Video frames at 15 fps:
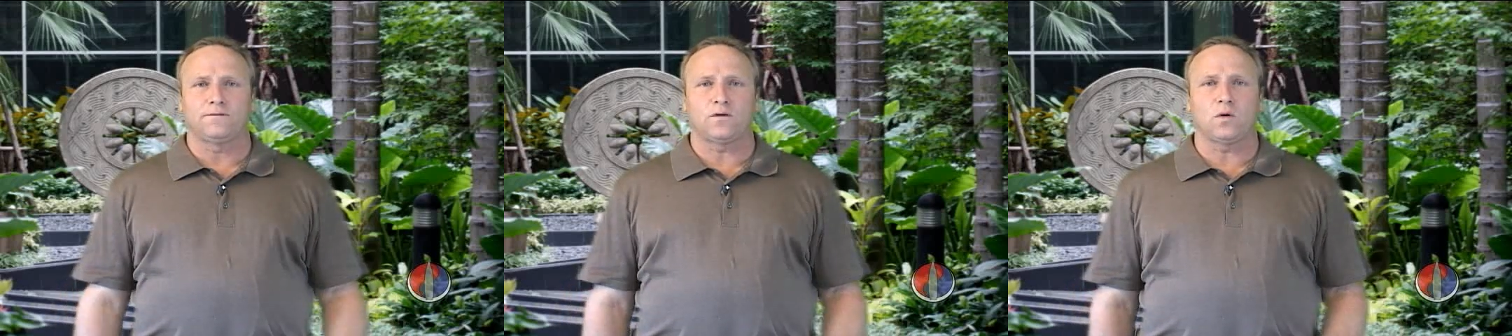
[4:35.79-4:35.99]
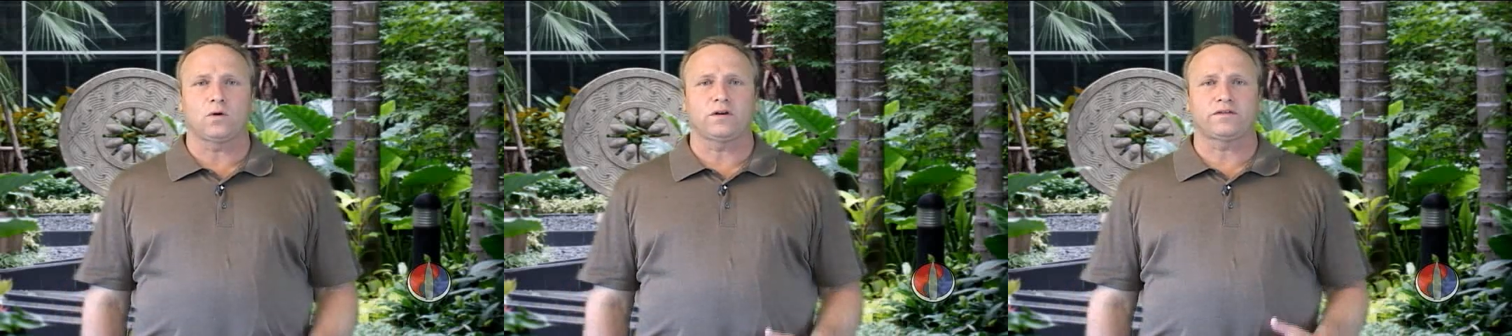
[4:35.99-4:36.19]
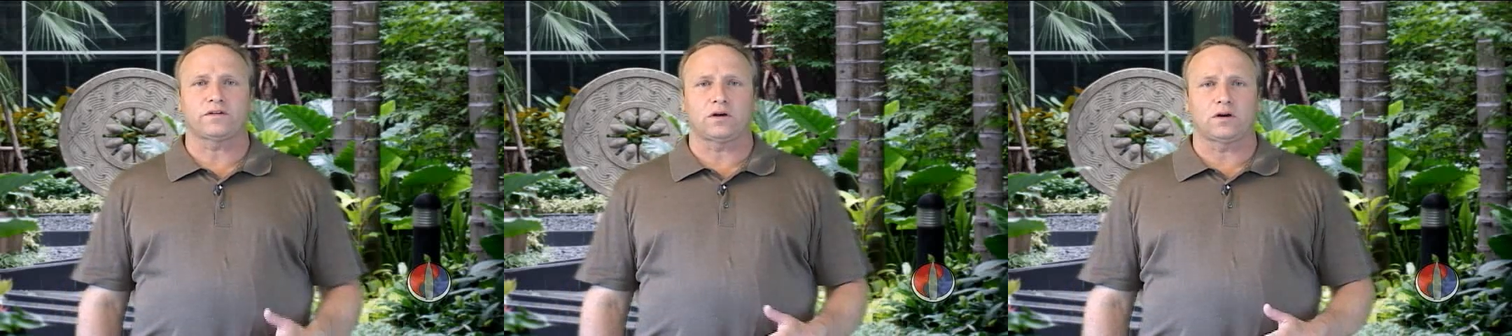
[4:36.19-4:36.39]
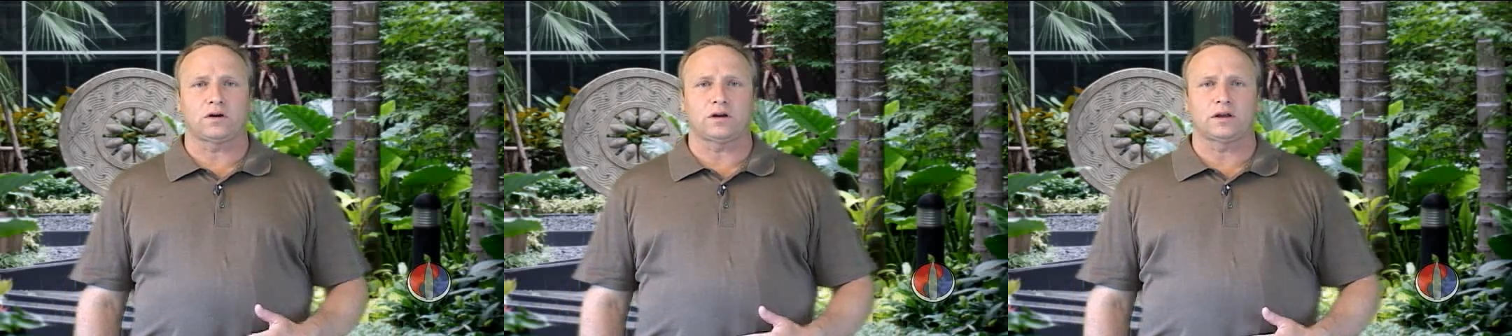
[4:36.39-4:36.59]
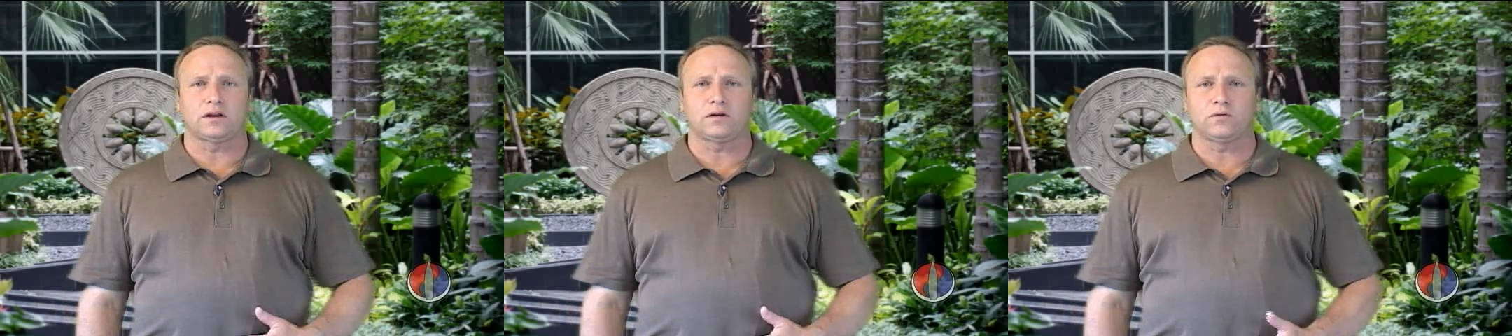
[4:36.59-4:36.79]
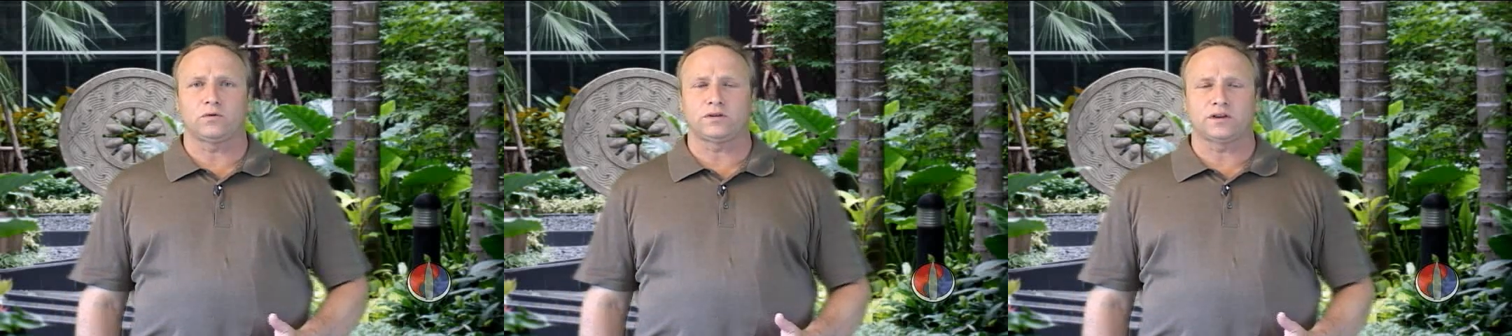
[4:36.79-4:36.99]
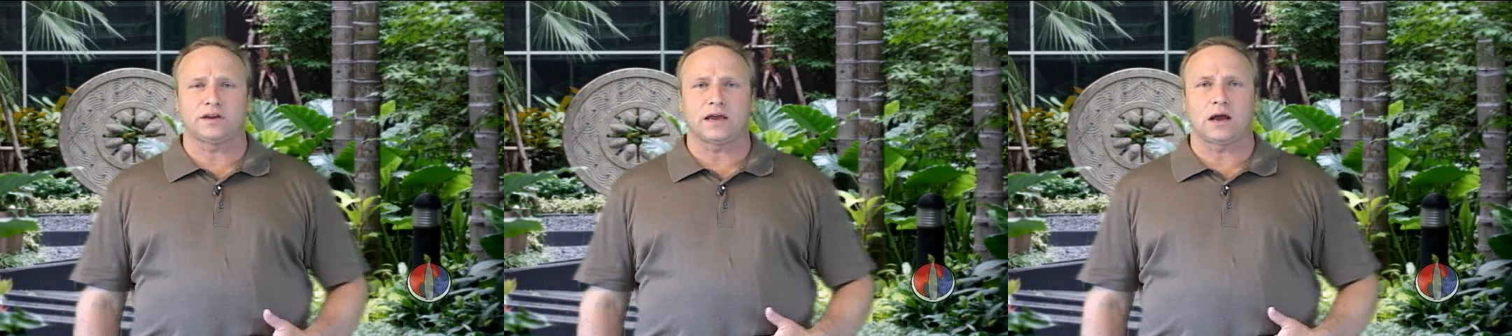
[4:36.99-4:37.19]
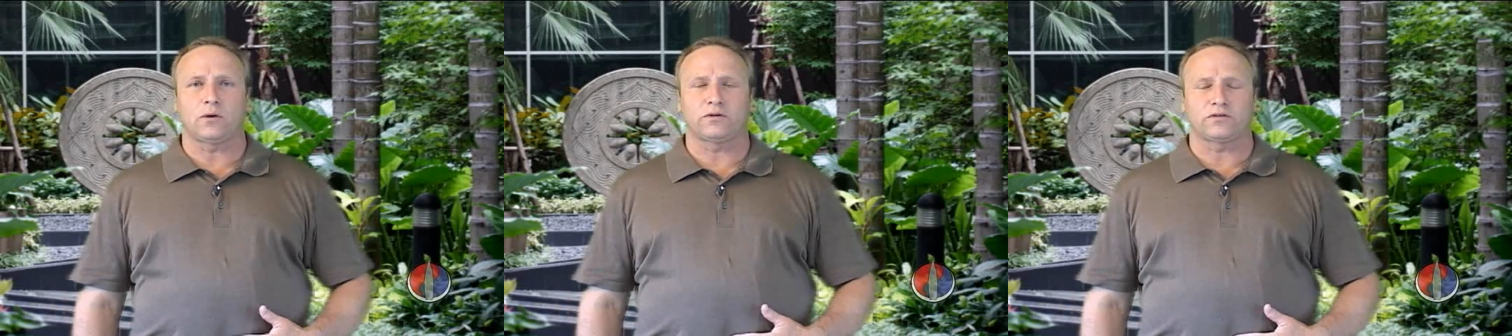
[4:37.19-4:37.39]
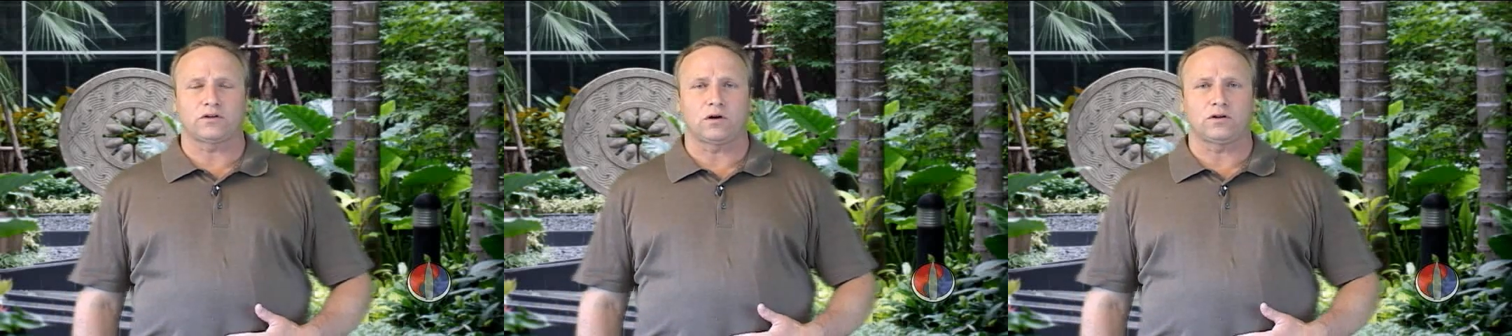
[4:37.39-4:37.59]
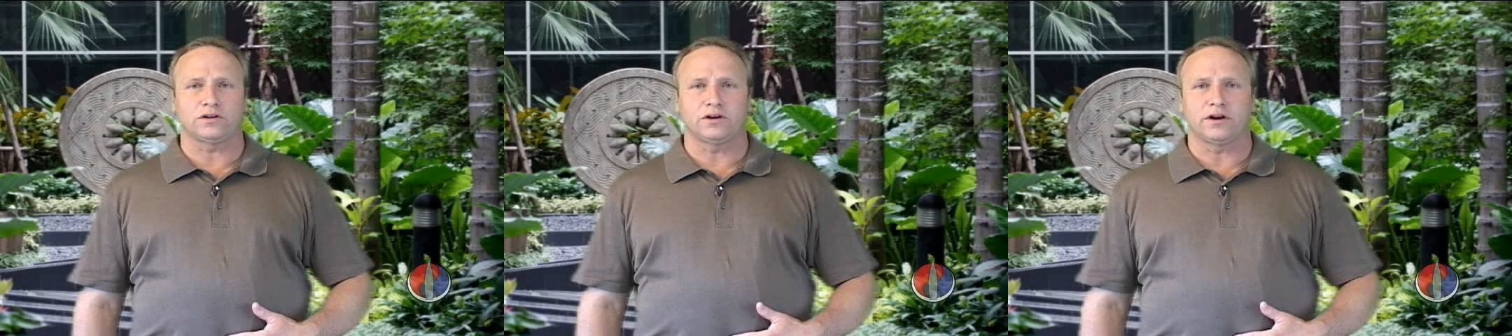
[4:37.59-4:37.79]
Focus on what the Taoists
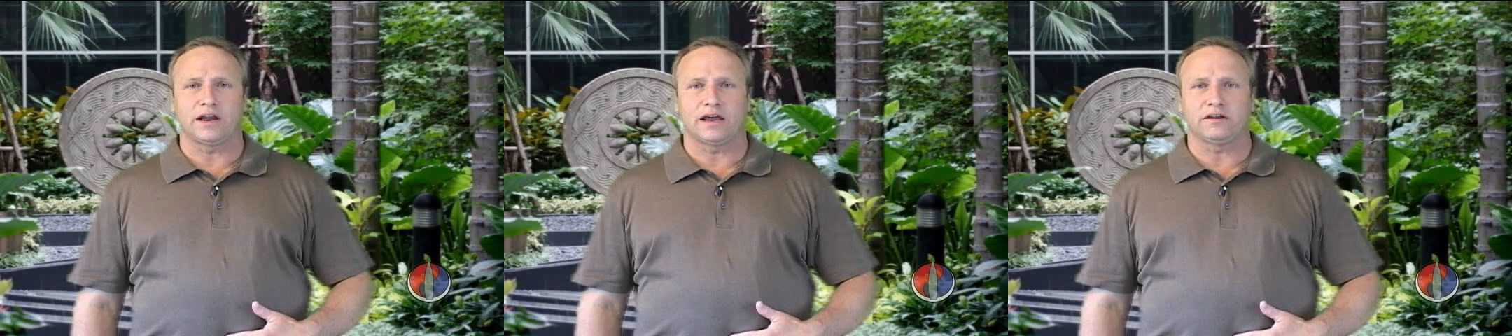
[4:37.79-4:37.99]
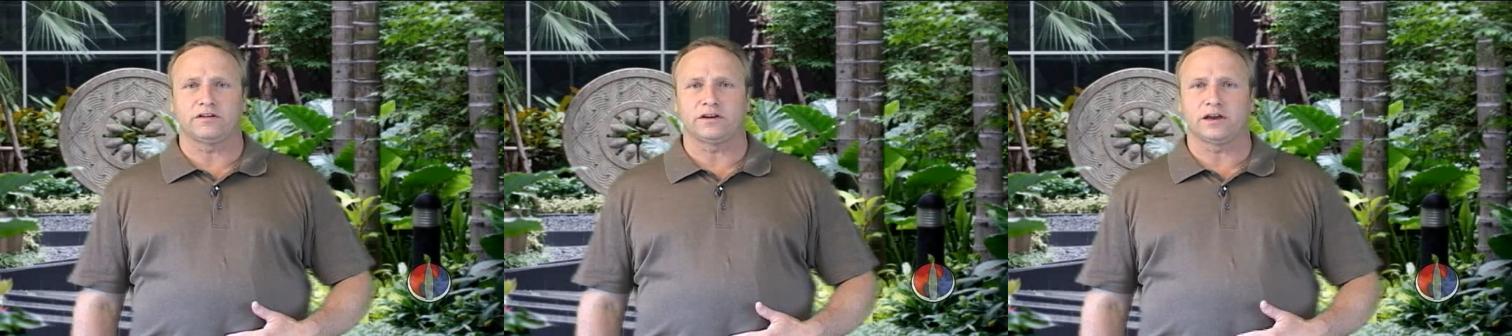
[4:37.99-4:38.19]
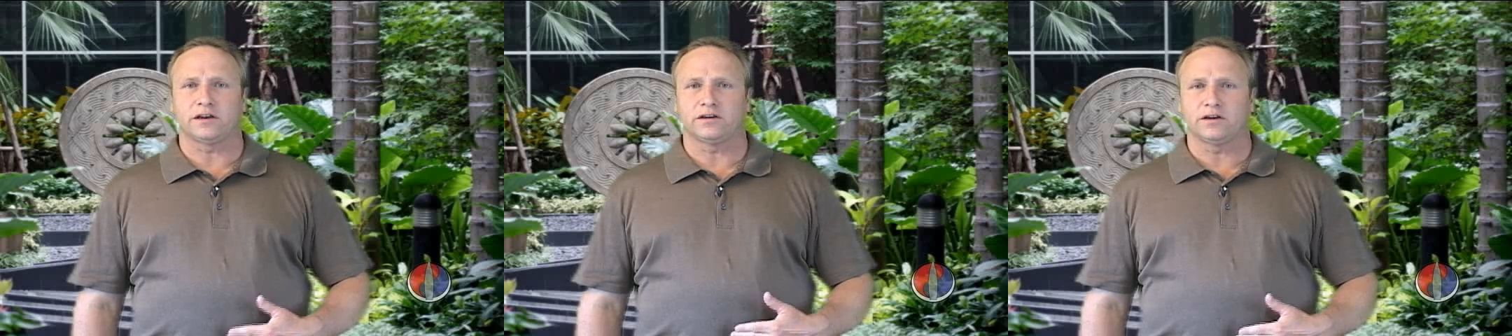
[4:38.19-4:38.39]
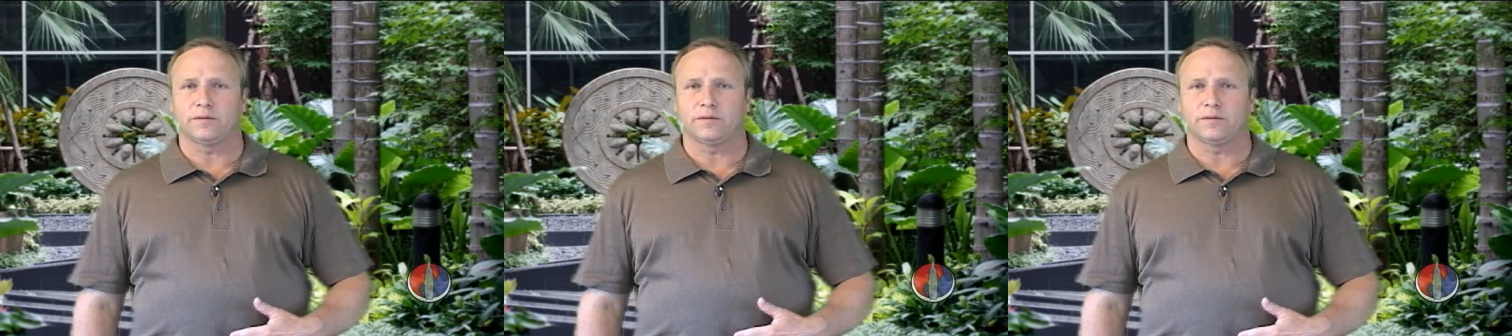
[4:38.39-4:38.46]
call your dan tian,